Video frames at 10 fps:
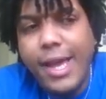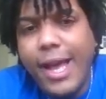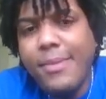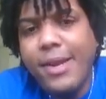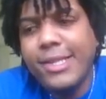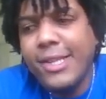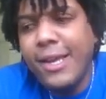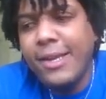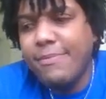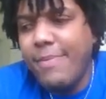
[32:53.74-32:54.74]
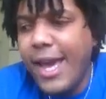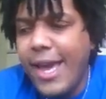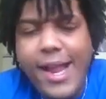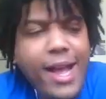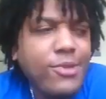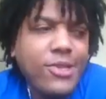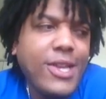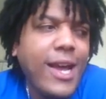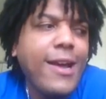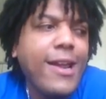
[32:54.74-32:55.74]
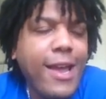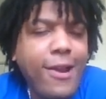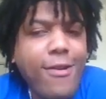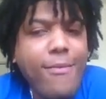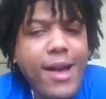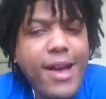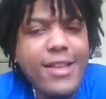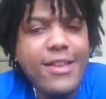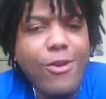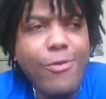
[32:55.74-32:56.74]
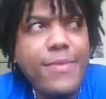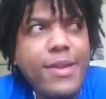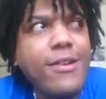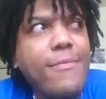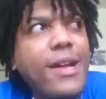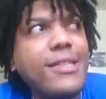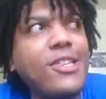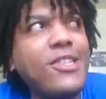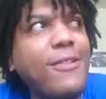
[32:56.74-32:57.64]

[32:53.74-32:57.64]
Yeah, I'm not saying it's bad. I'm just tired of hearing about it. You know, we've been hearing about this